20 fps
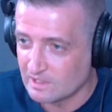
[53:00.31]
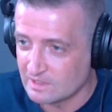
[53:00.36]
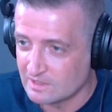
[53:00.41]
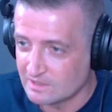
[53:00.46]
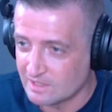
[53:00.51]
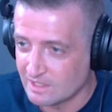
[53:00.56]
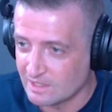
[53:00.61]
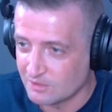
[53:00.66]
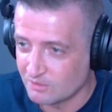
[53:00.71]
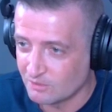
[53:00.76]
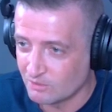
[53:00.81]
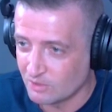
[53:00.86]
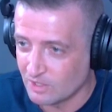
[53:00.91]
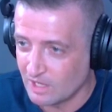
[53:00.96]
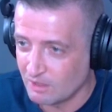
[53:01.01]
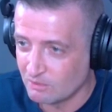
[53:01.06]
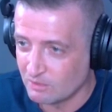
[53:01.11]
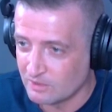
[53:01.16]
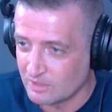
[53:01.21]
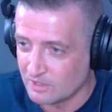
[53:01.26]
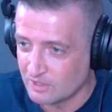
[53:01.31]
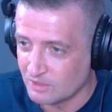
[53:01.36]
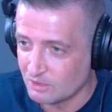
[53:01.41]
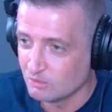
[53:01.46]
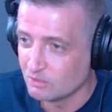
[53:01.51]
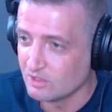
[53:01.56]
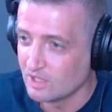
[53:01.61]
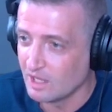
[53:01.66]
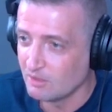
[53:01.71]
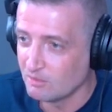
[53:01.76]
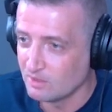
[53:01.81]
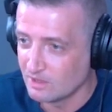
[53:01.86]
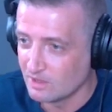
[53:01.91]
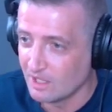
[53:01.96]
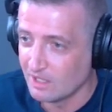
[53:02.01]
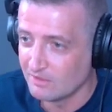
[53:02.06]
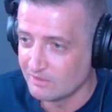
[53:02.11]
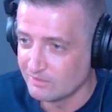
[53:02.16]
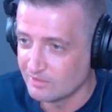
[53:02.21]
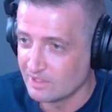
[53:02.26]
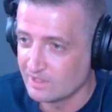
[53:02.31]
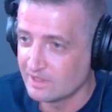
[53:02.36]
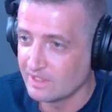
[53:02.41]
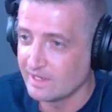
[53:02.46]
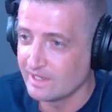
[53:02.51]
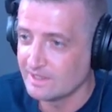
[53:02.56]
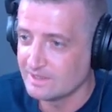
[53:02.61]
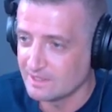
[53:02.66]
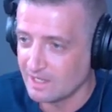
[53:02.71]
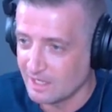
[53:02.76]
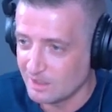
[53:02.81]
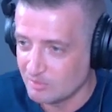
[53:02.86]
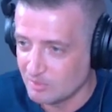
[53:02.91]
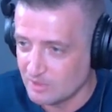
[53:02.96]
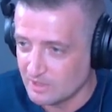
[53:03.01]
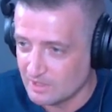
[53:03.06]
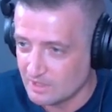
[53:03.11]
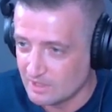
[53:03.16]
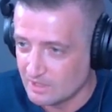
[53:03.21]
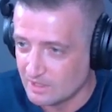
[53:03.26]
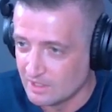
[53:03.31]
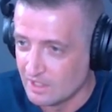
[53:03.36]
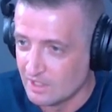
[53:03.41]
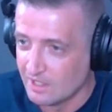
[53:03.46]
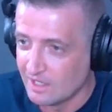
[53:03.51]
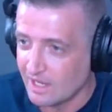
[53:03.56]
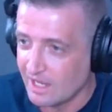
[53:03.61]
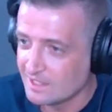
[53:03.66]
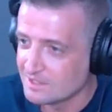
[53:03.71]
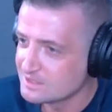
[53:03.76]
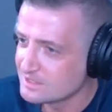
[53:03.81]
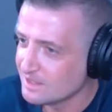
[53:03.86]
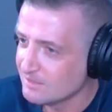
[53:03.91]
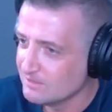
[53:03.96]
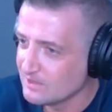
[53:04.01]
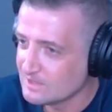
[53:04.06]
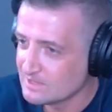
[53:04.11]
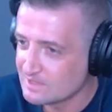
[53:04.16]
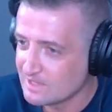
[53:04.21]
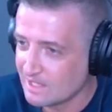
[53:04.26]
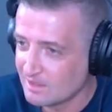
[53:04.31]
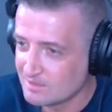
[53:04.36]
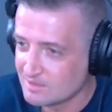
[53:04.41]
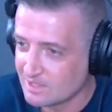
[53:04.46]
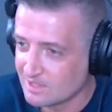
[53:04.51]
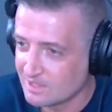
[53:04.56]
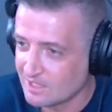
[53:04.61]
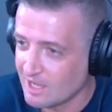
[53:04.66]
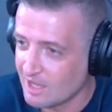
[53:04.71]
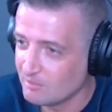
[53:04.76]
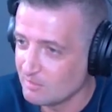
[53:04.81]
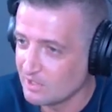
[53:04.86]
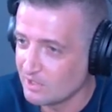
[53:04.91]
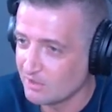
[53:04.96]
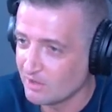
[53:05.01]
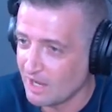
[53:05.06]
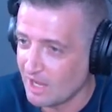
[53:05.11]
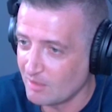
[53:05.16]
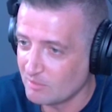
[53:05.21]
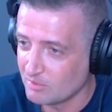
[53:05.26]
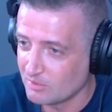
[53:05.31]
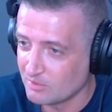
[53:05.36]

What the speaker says: stands for, I would think you and I would love, like they're anti-IP, and some of it sounds like commie crap.